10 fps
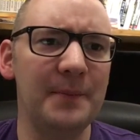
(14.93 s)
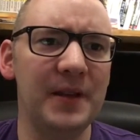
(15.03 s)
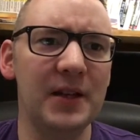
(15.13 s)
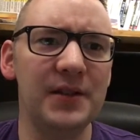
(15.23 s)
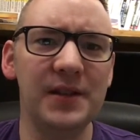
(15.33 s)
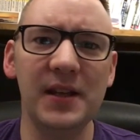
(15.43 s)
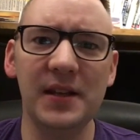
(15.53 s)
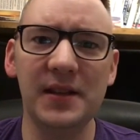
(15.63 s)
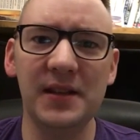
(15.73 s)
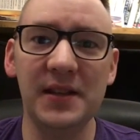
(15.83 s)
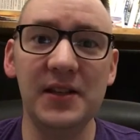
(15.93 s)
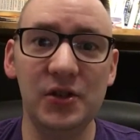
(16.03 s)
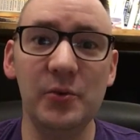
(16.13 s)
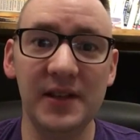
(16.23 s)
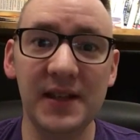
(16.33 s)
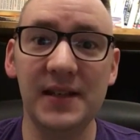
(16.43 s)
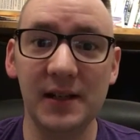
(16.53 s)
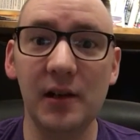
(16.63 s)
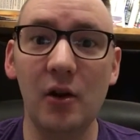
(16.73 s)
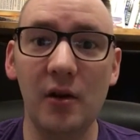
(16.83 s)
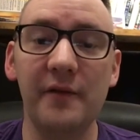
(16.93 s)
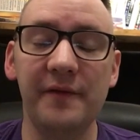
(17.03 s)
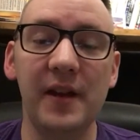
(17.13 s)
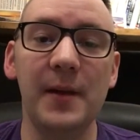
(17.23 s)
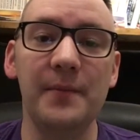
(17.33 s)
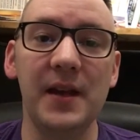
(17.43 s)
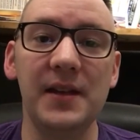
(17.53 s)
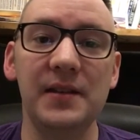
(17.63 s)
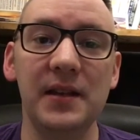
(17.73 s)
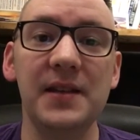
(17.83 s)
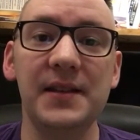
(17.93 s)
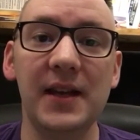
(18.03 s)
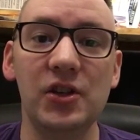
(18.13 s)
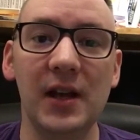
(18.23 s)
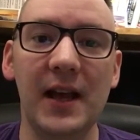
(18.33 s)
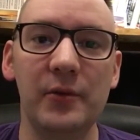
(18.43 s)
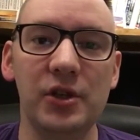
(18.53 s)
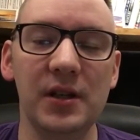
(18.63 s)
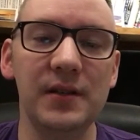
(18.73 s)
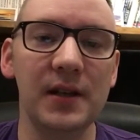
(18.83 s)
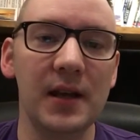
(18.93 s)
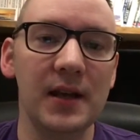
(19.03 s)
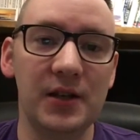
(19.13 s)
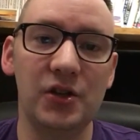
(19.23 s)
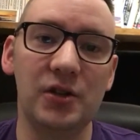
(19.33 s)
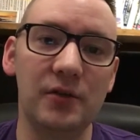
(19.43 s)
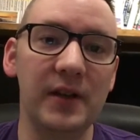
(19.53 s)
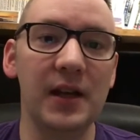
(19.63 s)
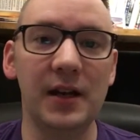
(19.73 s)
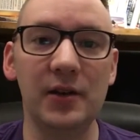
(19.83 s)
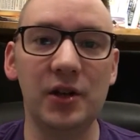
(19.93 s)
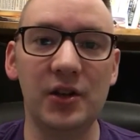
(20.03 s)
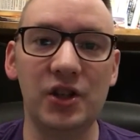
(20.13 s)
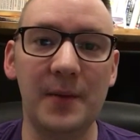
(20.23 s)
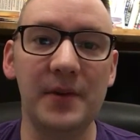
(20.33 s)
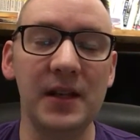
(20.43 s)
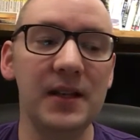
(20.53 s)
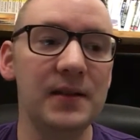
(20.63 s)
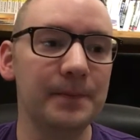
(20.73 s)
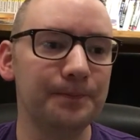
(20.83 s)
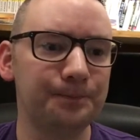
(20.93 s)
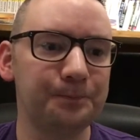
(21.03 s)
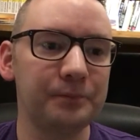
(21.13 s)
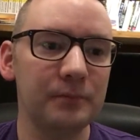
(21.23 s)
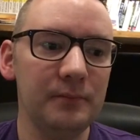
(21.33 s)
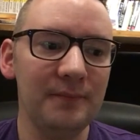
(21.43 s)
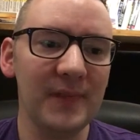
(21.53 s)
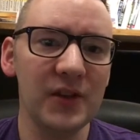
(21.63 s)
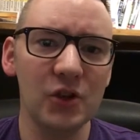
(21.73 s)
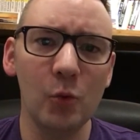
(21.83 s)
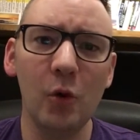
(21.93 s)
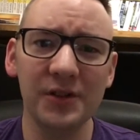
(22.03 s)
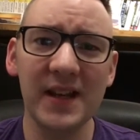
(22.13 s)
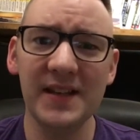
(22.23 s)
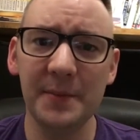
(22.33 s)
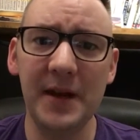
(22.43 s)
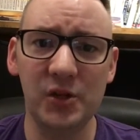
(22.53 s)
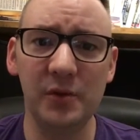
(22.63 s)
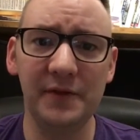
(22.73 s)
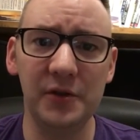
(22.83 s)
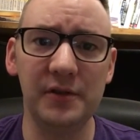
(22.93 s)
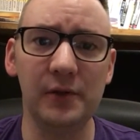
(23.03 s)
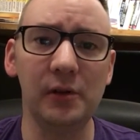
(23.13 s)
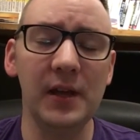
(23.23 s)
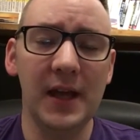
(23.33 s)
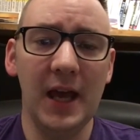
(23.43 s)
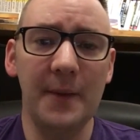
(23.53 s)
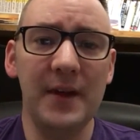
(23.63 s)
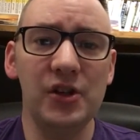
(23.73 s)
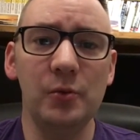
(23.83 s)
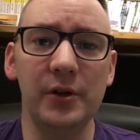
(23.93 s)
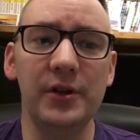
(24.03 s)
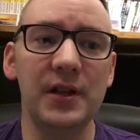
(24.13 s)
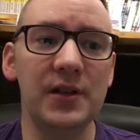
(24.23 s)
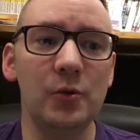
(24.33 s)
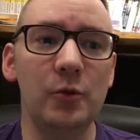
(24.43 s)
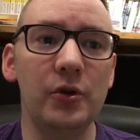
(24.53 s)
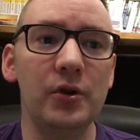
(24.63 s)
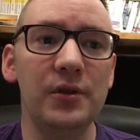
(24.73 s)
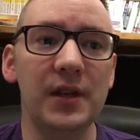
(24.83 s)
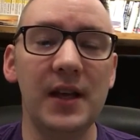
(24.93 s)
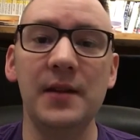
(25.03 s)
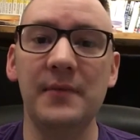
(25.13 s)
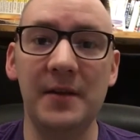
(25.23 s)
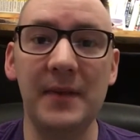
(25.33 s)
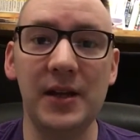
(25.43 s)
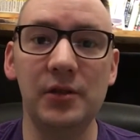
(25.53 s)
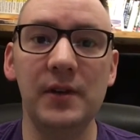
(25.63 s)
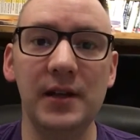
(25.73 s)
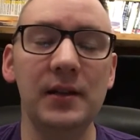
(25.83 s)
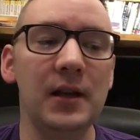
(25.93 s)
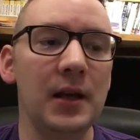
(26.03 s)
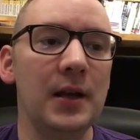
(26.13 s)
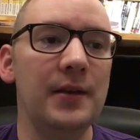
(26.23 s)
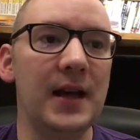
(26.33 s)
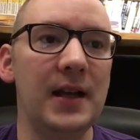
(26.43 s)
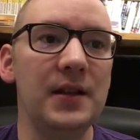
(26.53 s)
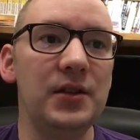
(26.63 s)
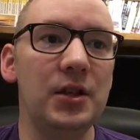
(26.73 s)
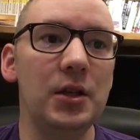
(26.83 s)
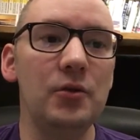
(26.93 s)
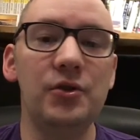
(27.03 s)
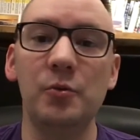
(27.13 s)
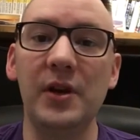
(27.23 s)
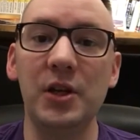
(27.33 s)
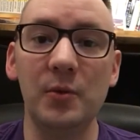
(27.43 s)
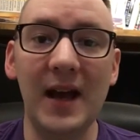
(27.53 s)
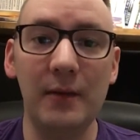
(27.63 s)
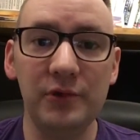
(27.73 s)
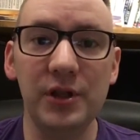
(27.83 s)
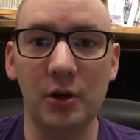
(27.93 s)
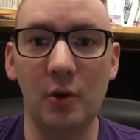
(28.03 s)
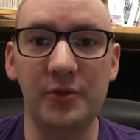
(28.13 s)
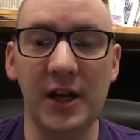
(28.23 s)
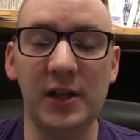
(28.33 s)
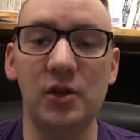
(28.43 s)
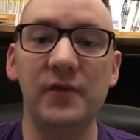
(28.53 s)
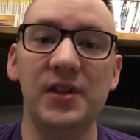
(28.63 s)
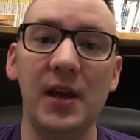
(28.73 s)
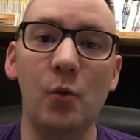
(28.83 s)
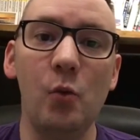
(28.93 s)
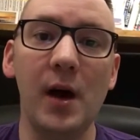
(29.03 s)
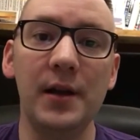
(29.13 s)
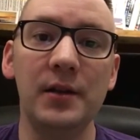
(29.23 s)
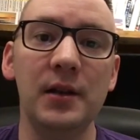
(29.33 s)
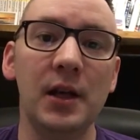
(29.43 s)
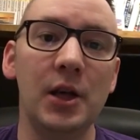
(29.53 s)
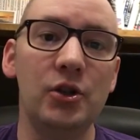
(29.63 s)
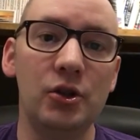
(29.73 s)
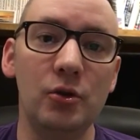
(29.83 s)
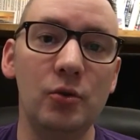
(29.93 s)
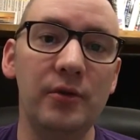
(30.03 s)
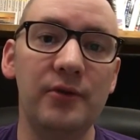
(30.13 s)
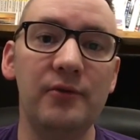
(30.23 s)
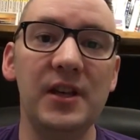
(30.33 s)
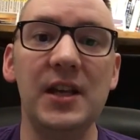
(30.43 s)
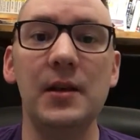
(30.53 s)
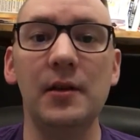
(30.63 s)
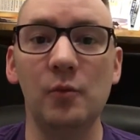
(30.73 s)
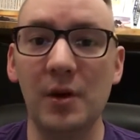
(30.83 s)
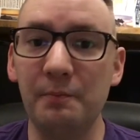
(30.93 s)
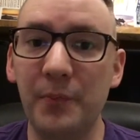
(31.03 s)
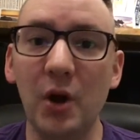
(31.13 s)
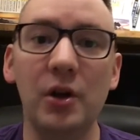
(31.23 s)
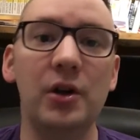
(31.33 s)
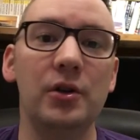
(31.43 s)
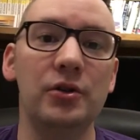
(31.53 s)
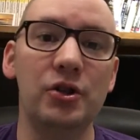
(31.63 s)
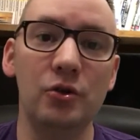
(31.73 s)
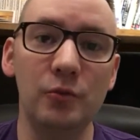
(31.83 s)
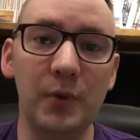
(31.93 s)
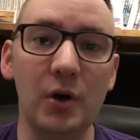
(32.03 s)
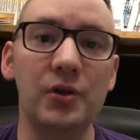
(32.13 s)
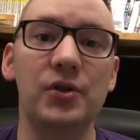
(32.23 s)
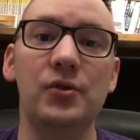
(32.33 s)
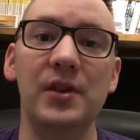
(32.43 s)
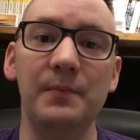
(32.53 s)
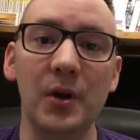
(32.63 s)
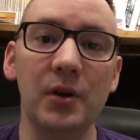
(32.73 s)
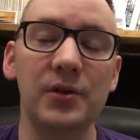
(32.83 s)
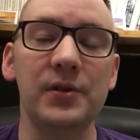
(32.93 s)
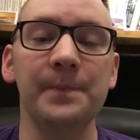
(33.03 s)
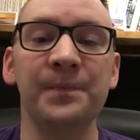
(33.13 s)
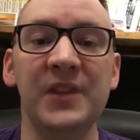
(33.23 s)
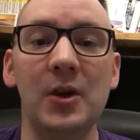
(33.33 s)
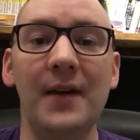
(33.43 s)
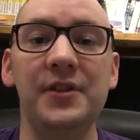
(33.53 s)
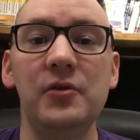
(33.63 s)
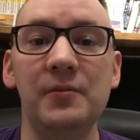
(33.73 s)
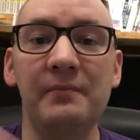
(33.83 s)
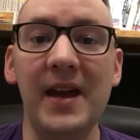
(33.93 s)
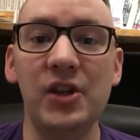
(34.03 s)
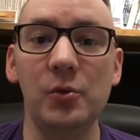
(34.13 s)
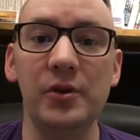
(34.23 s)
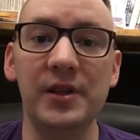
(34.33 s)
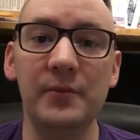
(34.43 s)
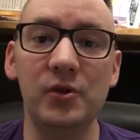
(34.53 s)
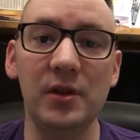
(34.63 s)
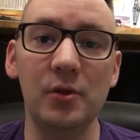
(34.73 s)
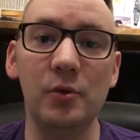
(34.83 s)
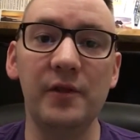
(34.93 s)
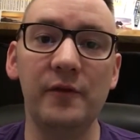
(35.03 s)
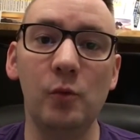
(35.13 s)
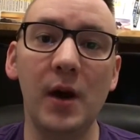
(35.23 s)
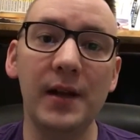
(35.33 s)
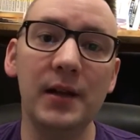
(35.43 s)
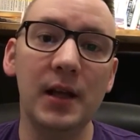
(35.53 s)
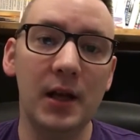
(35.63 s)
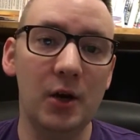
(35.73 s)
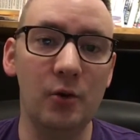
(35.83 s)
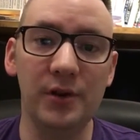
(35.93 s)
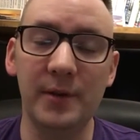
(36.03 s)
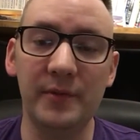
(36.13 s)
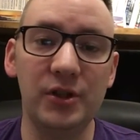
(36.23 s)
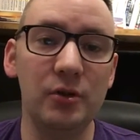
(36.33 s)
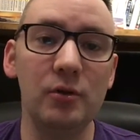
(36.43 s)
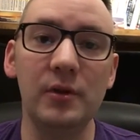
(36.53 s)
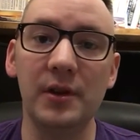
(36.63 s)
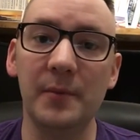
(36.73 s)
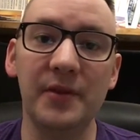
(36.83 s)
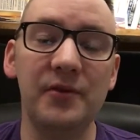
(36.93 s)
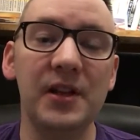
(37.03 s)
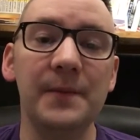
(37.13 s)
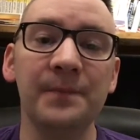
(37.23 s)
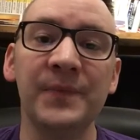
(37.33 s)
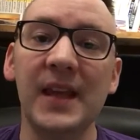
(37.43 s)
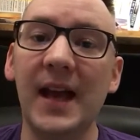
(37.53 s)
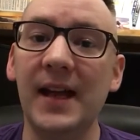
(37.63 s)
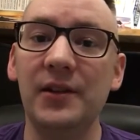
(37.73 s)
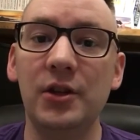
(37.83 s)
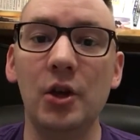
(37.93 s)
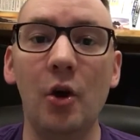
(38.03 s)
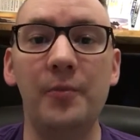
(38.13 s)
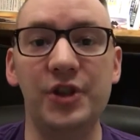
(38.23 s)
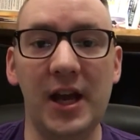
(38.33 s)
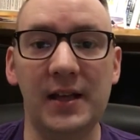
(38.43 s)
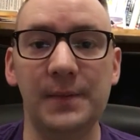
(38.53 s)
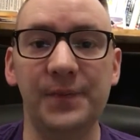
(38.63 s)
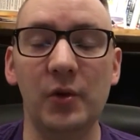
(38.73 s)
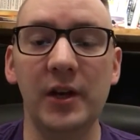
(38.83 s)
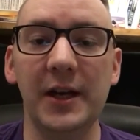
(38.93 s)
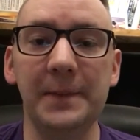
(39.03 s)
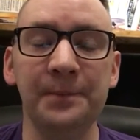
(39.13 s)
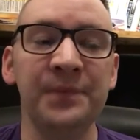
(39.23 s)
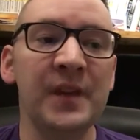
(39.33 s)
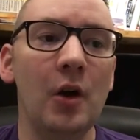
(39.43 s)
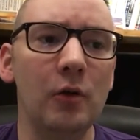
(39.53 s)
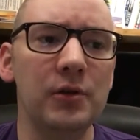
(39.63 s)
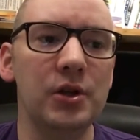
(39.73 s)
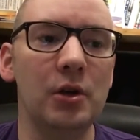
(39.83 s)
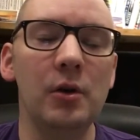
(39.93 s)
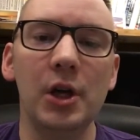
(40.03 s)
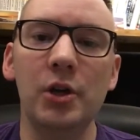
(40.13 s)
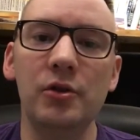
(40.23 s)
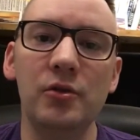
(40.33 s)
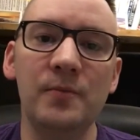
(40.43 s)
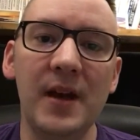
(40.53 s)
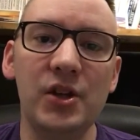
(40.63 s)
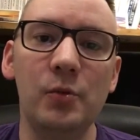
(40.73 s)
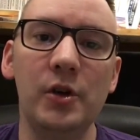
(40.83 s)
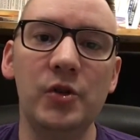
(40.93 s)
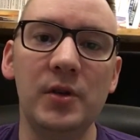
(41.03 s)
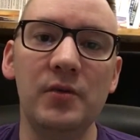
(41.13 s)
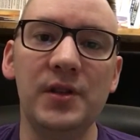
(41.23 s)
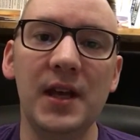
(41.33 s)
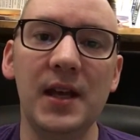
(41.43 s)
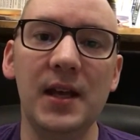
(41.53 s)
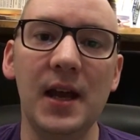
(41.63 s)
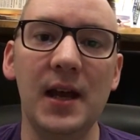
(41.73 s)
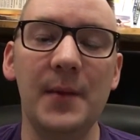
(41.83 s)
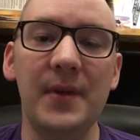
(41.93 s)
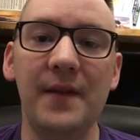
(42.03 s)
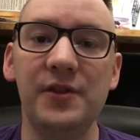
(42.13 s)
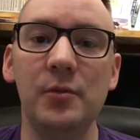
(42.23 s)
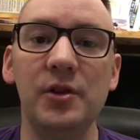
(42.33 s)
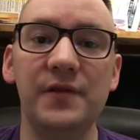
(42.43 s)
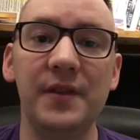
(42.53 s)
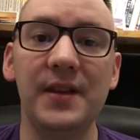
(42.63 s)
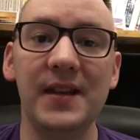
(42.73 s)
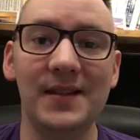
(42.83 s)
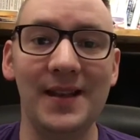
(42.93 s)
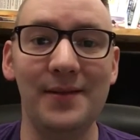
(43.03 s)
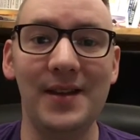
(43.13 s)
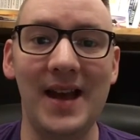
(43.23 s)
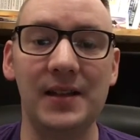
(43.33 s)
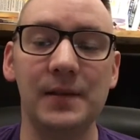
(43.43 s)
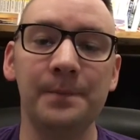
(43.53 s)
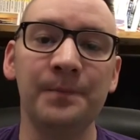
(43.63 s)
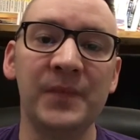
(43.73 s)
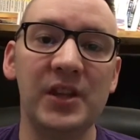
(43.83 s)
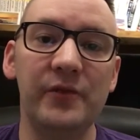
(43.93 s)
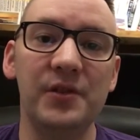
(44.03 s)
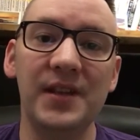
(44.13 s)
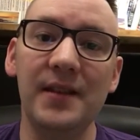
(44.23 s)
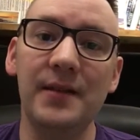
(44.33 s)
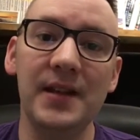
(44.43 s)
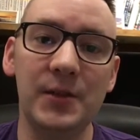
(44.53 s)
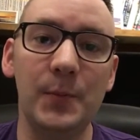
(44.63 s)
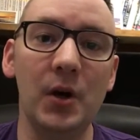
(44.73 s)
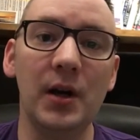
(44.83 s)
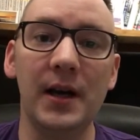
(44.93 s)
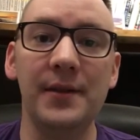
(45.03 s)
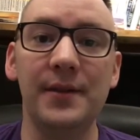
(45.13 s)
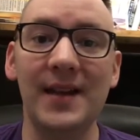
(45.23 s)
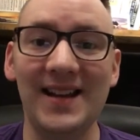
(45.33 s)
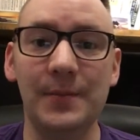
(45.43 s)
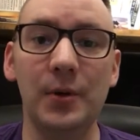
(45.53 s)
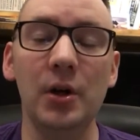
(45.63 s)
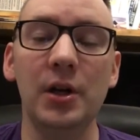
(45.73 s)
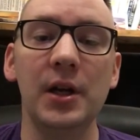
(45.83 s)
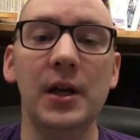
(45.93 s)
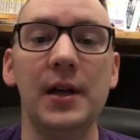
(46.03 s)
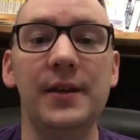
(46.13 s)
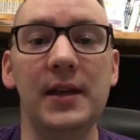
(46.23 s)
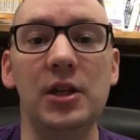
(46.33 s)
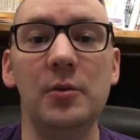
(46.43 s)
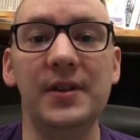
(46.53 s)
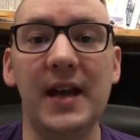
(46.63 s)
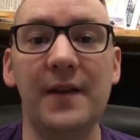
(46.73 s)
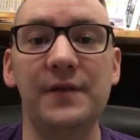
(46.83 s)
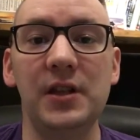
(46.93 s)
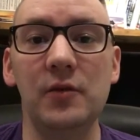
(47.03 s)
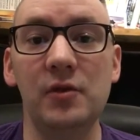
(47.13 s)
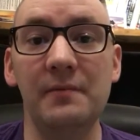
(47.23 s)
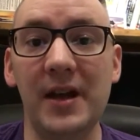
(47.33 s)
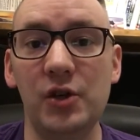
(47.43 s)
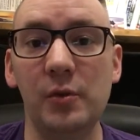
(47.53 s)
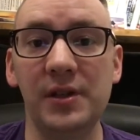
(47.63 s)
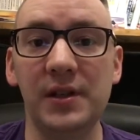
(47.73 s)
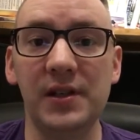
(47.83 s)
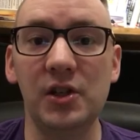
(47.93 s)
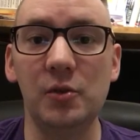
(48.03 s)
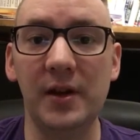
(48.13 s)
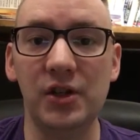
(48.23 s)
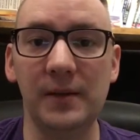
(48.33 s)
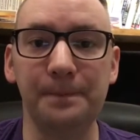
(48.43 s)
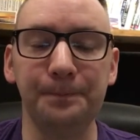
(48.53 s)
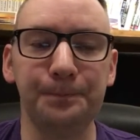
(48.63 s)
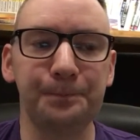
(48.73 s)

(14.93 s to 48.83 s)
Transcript: Because these do exist in a lot of East Asian languages, such as Korean and Japanese. So what is a measure word, first of all? A measure word is a word in Mandarin that is used when you count an object. So if you say 1, 2, 3, 1 book, 2 books, 3 books, you have to use a measure word in between the word for 1, or the number 2 and the number 3, and the object, okay? Also, you'd use measure words when you say after the words for this and that. So if you want to say this book and that book, then you would have to use a measure word in this situation.